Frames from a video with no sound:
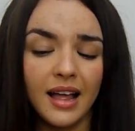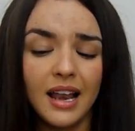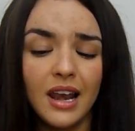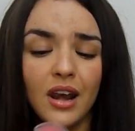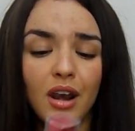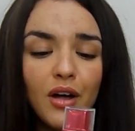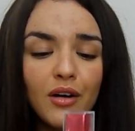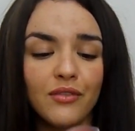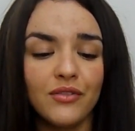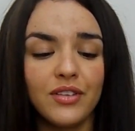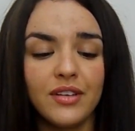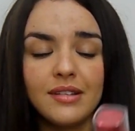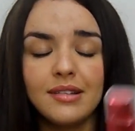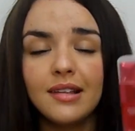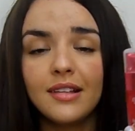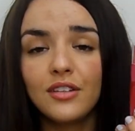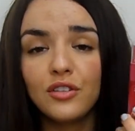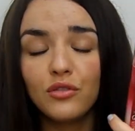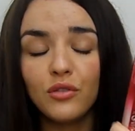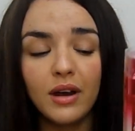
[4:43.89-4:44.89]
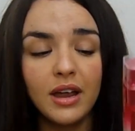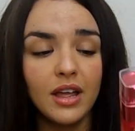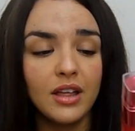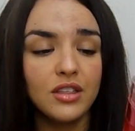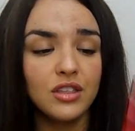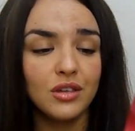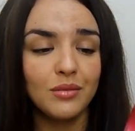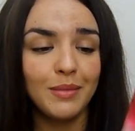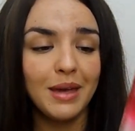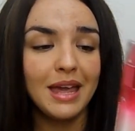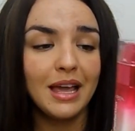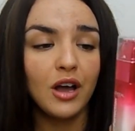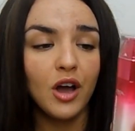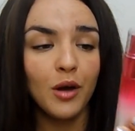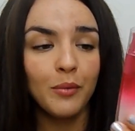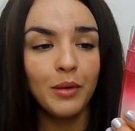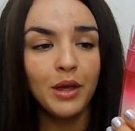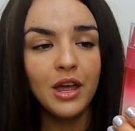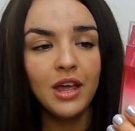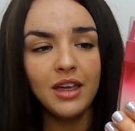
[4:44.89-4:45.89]
I love this. It's great under
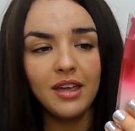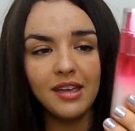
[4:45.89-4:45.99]
makeup.